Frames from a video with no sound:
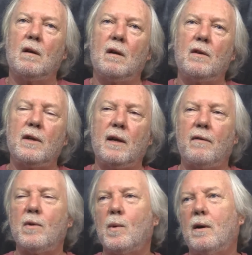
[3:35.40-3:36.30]
I see it
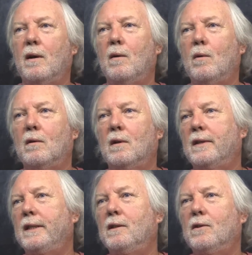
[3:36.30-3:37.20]
everywhere now on like
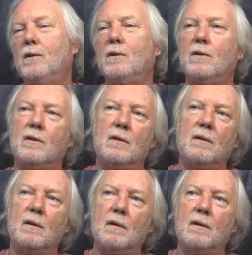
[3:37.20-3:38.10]
t-shirts
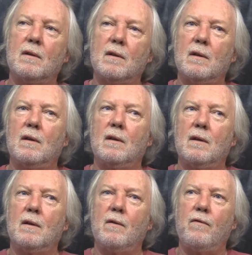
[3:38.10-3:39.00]
and. Uh,
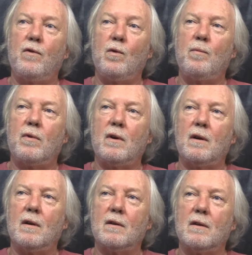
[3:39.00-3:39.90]
food products.